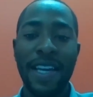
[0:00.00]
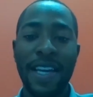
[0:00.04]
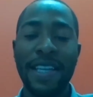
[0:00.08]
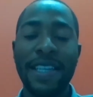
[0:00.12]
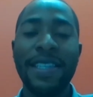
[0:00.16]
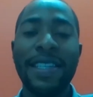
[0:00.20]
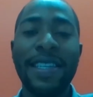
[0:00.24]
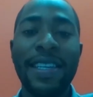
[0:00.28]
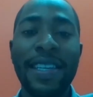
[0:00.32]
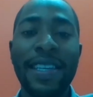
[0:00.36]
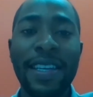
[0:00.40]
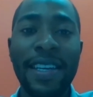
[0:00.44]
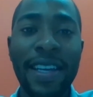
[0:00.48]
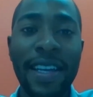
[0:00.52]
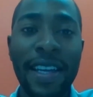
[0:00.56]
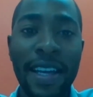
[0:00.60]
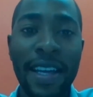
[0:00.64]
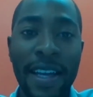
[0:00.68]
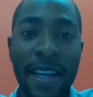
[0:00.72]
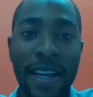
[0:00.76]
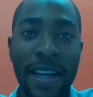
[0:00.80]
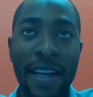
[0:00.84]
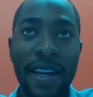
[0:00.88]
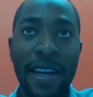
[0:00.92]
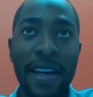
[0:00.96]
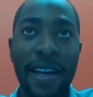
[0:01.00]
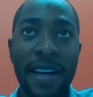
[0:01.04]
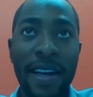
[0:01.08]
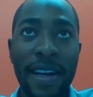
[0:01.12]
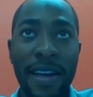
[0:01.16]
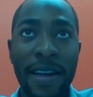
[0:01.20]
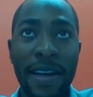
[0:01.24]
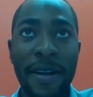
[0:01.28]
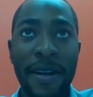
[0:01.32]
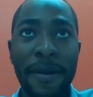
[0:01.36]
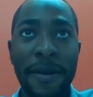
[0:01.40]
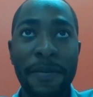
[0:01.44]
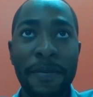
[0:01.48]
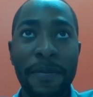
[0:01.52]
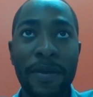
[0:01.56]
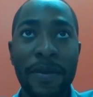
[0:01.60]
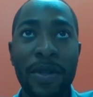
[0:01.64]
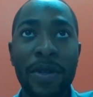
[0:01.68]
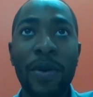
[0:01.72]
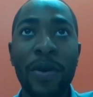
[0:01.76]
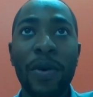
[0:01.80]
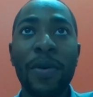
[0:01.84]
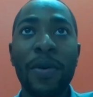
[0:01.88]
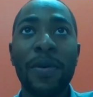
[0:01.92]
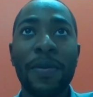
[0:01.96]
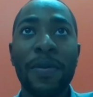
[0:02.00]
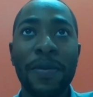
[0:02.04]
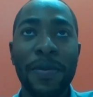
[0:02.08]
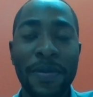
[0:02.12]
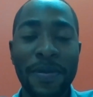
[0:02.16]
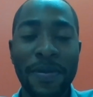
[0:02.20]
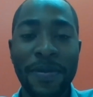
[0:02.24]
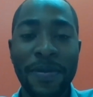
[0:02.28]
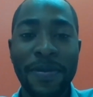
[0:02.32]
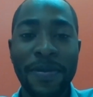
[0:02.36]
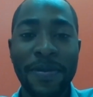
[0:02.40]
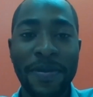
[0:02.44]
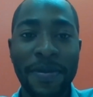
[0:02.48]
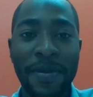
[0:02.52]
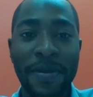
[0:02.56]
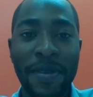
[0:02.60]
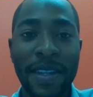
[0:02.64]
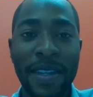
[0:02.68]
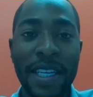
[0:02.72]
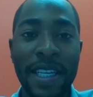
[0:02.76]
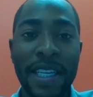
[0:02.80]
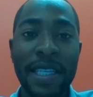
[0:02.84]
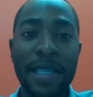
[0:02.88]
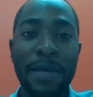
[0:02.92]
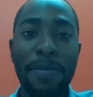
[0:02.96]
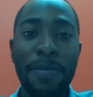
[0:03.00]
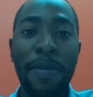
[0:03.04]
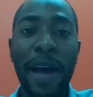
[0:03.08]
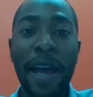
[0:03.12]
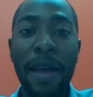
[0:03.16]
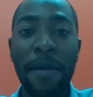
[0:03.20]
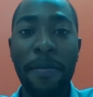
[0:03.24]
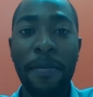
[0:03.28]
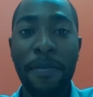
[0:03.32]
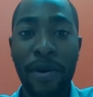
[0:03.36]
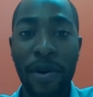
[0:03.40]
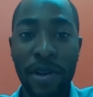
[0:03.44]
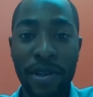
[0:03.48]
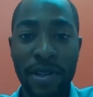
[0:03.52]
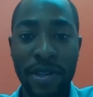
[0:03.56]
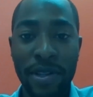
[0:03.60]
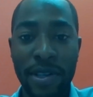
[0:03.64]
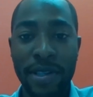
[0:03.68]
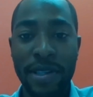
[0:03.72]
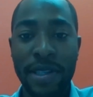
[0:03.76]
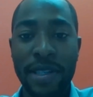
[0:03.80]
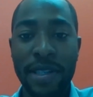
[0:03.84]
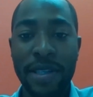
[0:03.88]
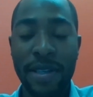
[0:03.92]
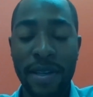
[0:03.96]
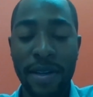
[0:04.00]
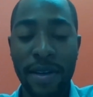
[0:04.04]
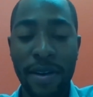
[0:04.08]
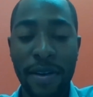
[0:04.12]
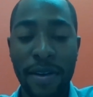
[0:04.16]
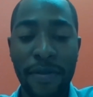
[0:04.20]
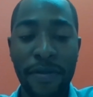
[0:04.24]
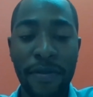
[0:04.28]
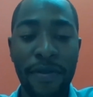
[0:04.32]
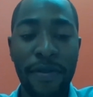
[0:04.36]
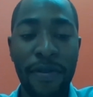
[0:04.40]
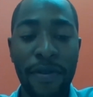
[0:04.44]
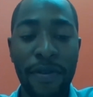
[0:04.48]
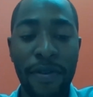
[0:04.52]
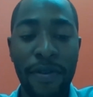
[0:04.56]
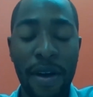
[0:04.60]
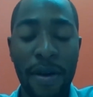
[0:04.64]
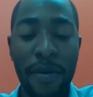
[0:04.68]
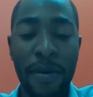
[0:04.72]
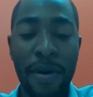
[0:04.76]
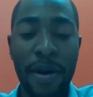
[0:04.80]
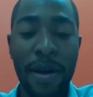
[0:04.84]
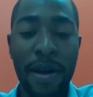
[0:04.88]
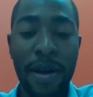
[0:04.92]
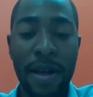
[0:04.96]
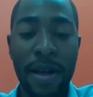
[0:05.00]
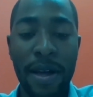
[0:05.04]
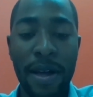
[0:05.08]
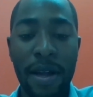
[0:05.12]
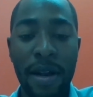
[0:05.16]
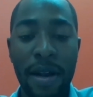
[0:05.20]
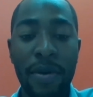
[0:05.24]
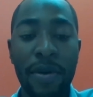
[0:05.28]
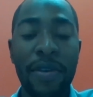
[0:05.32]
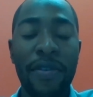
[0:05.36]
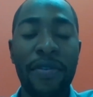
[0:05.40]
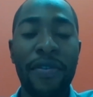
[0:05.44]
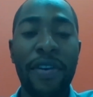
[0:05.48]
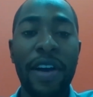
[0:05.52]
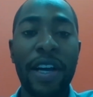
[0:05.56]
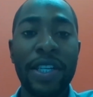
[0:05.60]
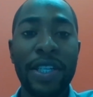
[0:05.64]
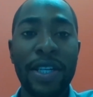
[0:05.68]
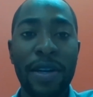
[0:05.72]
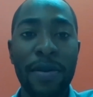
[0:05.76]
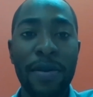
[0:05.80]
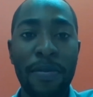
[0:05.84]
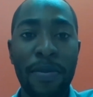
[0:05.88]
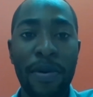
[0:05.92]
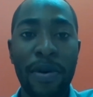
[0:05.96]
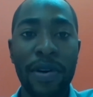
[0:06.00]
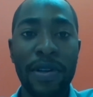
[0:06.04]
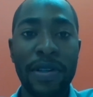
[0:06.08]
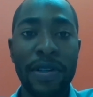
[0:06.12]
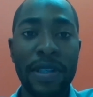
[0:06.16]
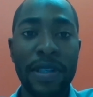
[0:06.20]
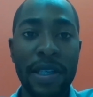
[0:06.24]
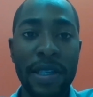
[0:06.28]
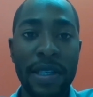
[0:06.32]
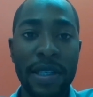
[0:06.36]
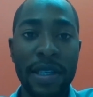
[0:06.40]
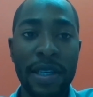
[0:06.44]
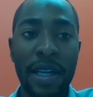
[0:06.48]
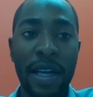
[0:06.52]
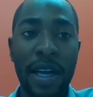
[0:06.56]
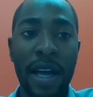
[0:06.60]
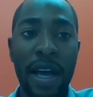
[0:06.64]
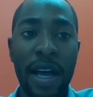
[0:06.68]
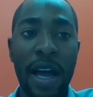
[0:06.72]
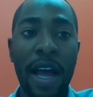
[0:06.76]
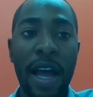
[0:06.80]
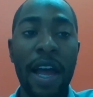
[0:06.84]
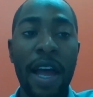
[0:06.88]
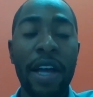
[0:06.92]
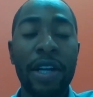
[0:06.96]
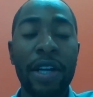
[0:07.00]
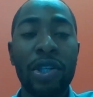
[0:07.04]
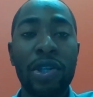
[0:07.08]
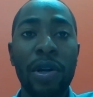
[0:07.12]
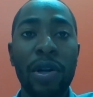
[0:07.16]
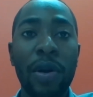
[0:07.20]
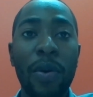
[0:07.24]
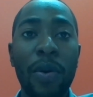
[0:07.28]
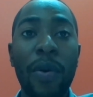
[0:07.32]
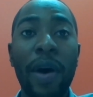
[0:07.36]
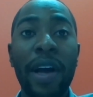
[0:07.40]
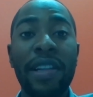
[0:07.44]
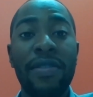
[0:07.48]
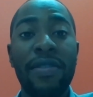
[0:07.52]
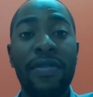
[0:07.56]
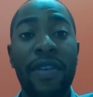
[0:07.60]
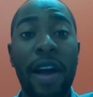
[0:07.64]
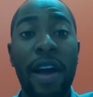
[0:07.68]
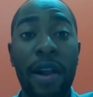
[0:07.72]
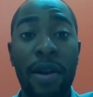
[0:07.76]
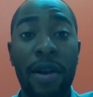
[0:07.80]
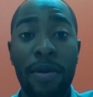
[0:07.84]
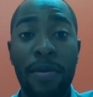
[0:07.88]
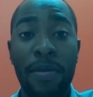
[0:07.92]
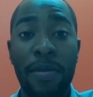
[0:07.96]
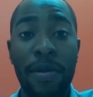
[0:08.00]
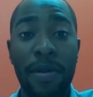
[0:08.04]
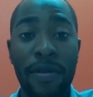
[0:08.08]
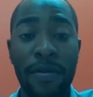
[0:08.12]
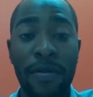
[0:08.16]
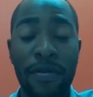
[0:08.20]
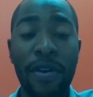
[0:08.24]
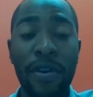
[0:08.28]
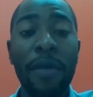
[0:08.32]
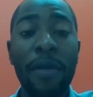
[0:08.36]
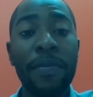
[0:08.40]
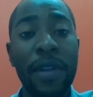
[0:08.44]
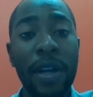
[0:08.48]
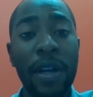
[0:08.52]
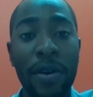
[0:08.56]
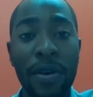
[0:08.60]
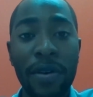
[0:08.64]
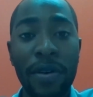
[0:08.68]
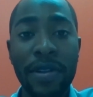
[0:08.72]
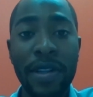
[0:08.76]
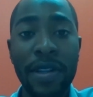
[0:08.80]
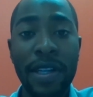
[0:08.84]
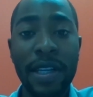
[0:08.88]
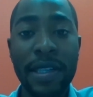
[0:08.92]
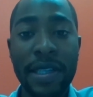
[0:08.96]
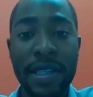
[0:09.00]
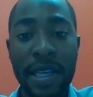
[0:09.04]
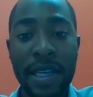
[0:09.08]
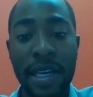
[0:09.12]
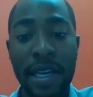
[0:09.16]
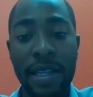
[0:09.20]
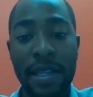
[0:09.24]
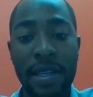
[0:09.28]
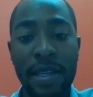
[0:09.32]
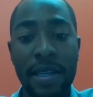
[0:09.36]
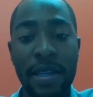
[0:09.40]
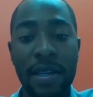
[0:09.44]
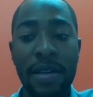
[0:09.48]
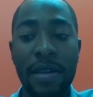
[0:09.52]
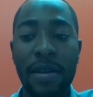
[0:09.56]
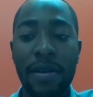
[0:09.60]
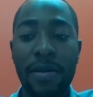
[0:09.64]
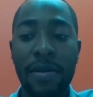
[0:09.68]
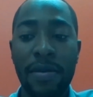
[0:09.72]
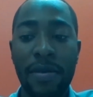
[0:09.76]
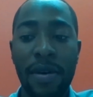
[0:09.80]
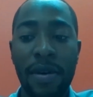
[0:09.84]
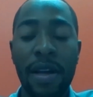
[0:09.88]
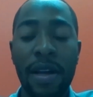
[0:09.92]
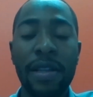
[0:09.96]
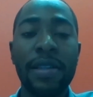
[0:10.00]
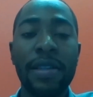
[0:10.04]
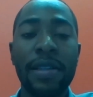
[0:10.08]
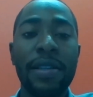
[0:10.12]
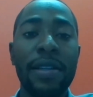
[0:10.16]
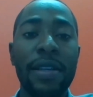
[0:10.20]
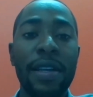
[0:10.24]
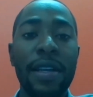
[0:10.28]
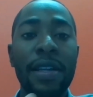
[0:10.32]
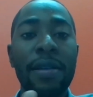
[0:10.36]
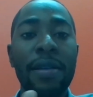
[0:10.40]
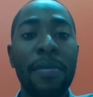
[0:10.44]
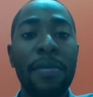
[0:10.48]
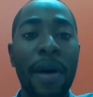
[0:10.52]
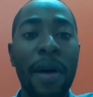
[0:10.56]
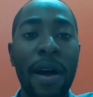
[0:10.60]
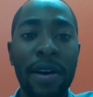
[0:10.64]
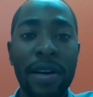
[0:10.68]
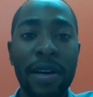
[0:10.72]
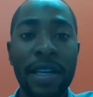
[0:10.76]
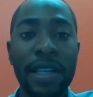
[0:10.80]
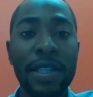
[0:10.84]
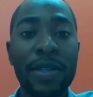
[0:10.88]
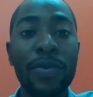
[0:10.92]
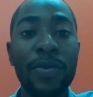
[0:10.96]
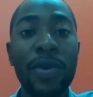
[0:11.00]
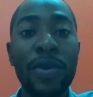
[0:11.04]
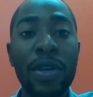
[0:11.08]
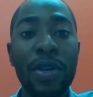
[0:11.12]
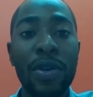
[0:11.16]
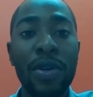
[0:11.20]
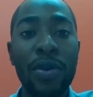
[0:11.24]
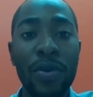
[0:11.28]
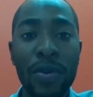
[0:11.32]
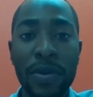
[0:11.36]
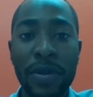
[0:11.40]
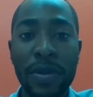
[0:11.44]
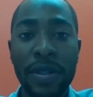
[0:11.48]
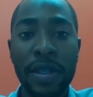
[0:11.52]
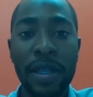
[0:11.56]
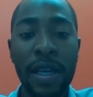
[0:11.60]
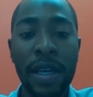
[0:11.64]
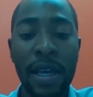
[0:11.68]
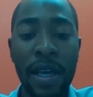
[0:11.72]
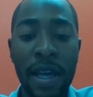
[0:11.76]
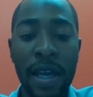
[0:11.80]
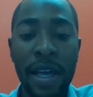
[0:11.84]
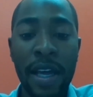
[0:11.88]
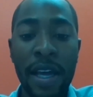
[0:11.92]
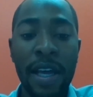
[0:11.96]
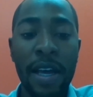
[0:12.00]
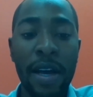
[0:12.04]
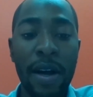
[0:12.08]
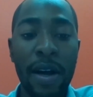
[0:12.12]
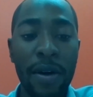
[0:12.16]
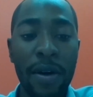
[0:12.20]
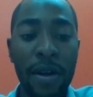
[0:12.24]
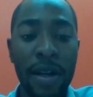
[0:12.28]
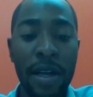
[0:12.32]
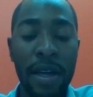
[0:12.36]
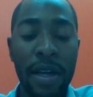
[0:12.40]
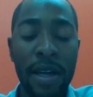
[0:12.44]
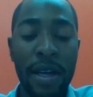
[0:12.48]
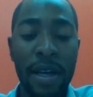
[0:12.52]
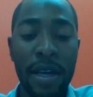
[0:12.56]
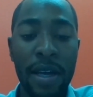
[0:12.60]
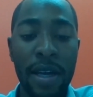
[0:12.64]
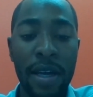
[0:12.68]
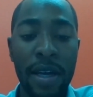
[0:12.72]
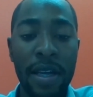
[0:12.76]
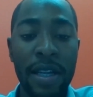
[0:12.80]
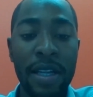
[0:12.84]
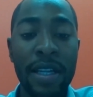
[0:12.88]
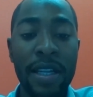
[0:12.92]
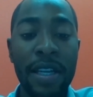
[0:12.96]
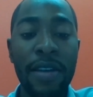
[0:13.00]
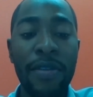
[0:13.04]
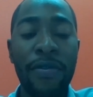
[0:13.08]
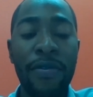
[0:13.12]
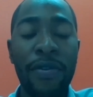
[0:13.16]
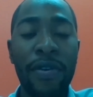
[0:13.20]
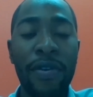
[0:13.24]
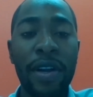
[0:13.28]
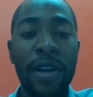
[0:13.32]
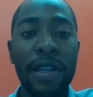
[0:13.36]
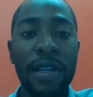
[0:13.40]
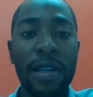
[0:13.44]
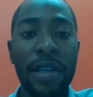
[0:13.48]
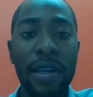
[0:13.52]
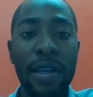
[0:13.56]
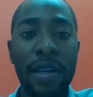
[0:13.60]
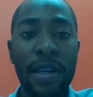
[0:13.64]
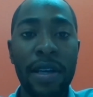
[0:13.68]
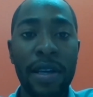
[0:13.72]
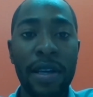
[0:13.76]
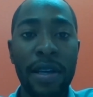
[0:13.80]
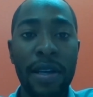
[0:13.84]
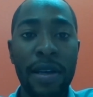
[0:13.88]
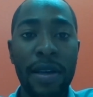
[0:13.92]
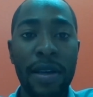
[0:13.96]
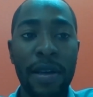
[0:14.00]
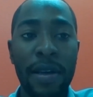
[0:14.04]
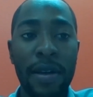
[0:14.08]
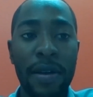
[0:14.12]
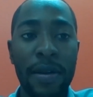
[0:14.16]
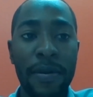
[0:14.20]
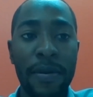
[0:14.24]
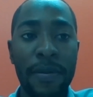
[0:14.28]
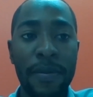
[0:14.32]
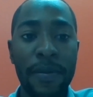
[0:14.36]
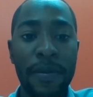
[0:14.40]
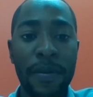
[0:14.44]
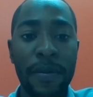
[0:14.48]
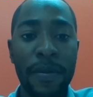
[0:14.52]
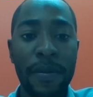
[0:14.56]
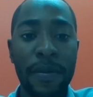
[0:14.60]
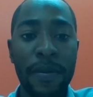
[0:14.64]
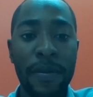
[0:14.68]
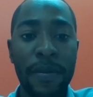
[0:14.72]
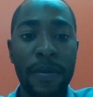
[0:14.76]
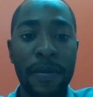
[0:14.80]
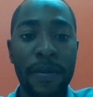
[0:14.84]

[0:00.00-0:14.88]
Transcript: you, Daisy. Um, so these byproducts of our liquefaction process are actually quite valuable from the condensate right? In the markets we use uh, in different uh, uh,